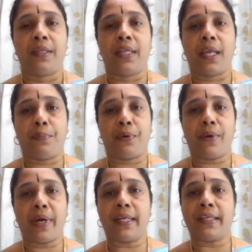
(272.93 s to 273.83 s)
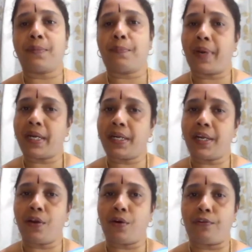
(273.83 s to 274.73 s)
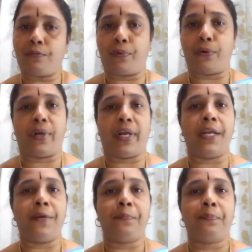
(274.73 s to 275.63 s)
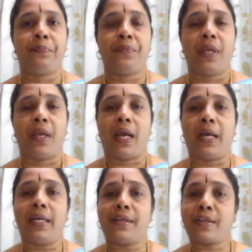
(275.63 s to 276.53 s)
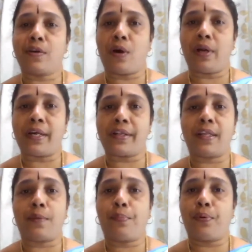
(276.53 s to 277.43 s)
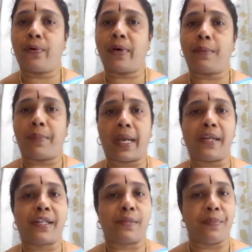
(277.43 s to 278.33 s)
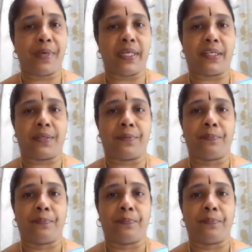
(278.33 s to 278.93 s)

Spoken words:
They provide us plenty of protein and it is called as the poor man's meat.